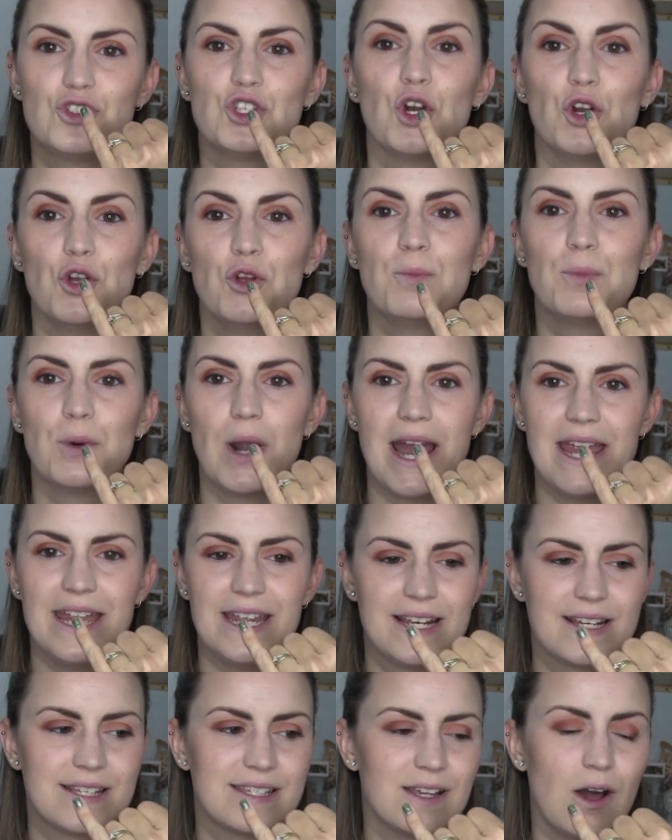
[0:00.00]
2
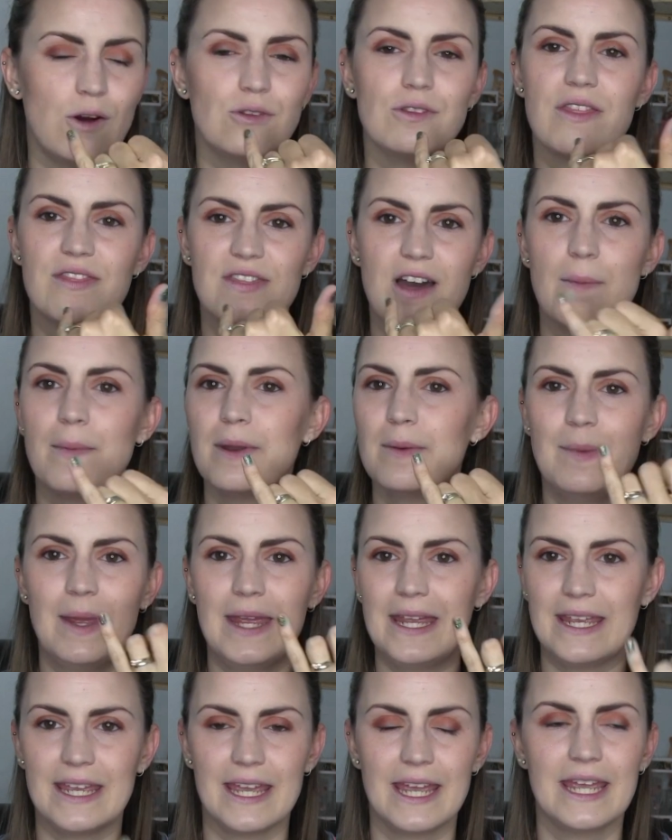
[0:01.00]
breaks on the thumb and
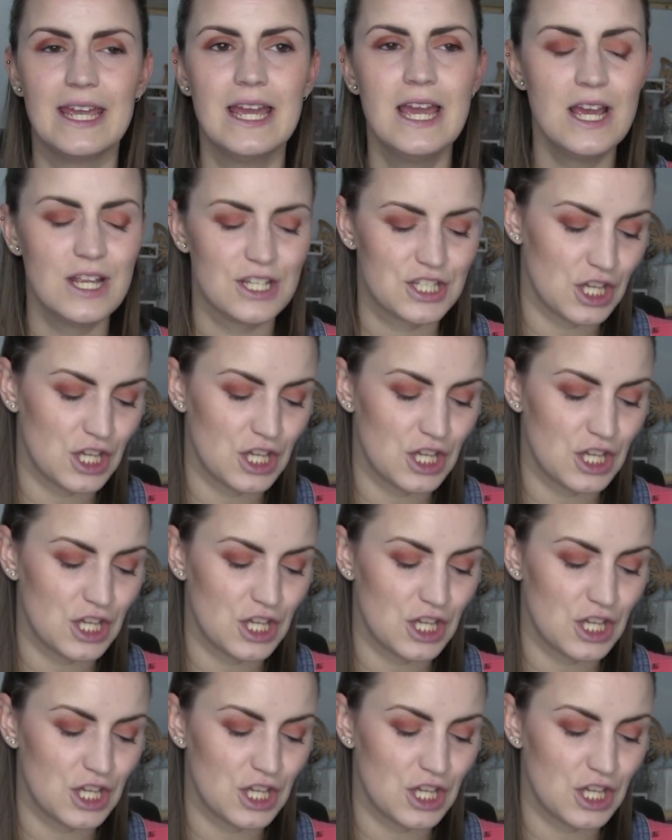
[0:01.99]
pinky,